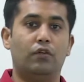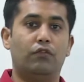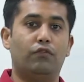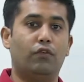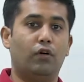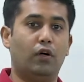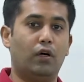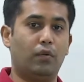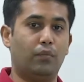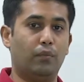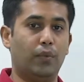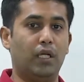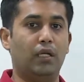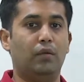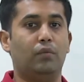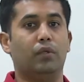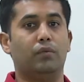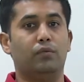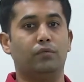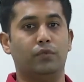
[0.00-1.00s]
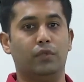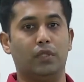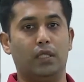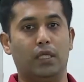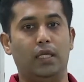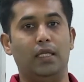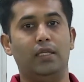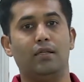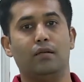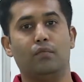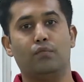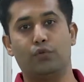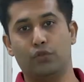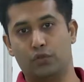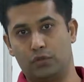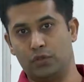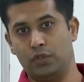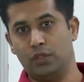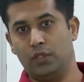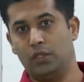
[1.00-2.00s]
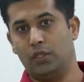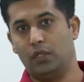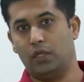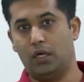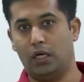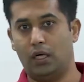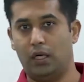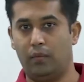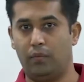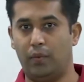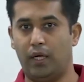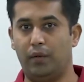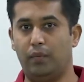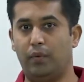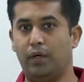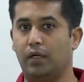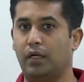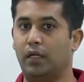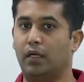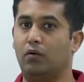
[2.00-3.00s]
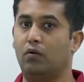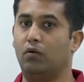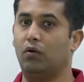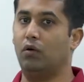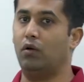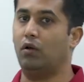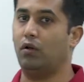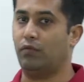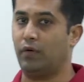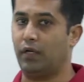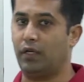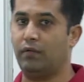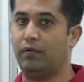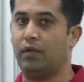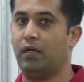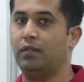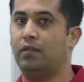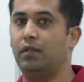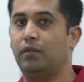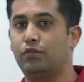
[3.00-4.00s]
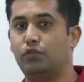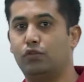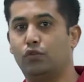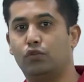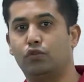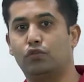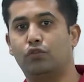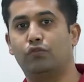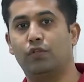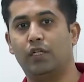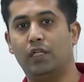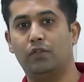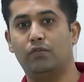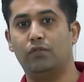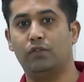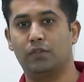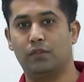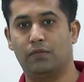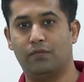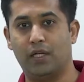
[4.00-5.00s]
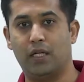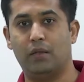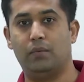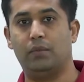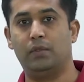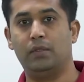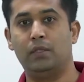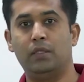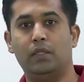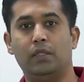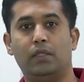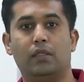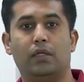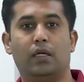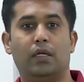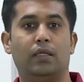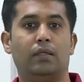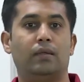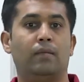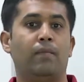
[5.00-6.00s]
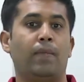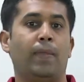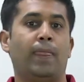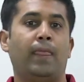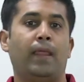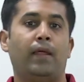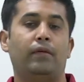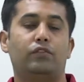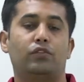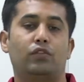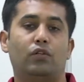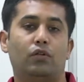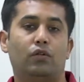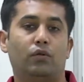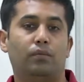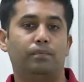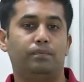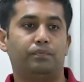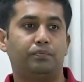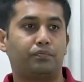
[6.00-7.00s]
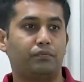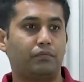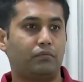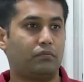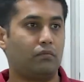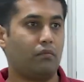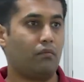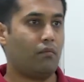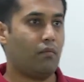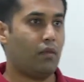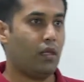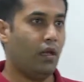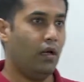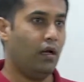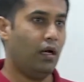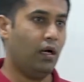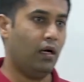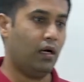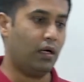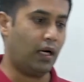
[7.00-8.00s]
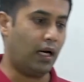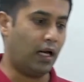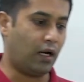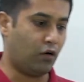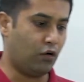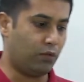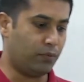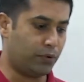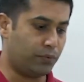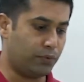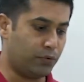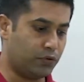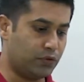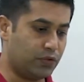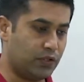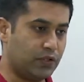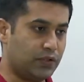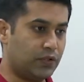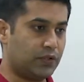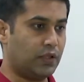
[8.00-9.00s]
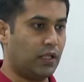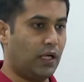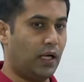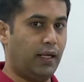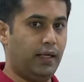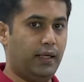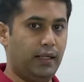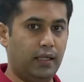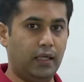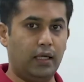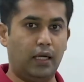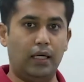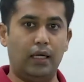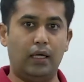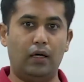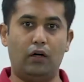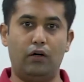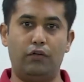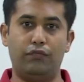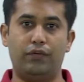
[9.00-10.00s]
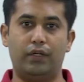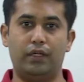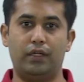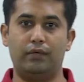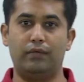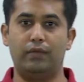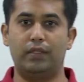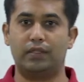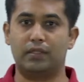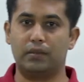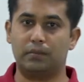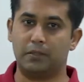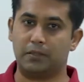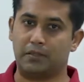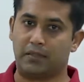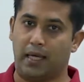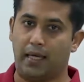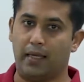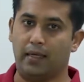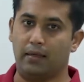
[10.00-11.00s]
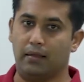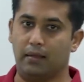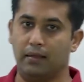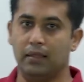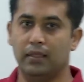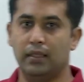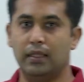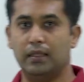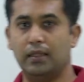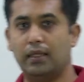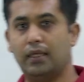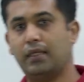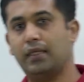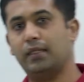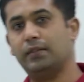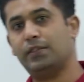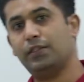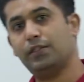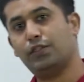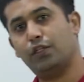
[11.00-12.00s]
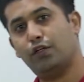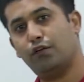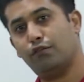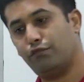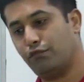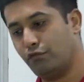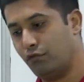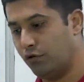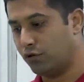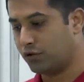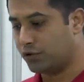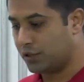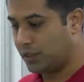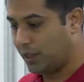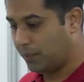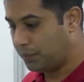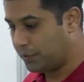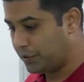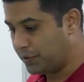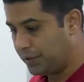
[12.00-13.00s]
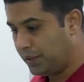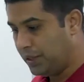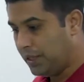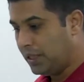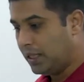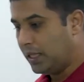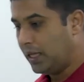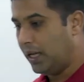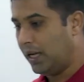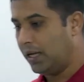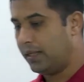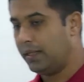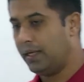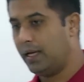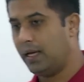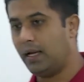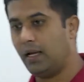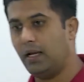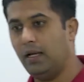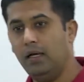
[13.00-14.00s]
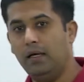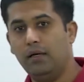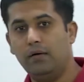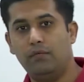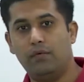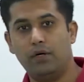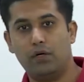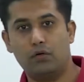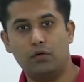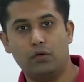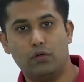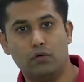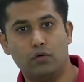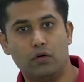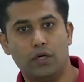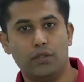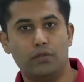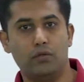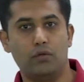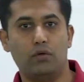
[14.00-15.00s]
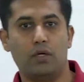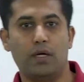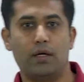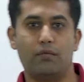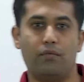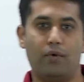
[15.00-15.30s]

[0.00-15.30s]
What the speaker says: for minimum heat input by burning coal or whatever other source of heat was available, right? So Carnot proposed this idea of a reversible cycle that consisted of four steps. And then we're going to look at